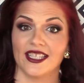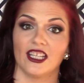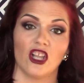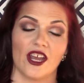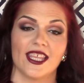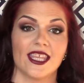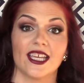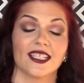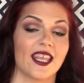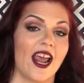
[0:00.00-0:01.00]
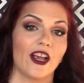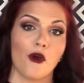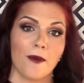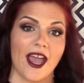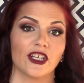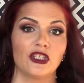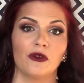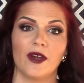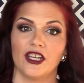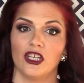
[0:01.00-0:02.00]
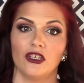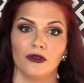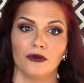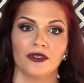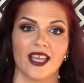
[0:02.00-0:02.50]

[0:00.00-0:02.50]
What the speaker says: and a lot of things that I go back to and use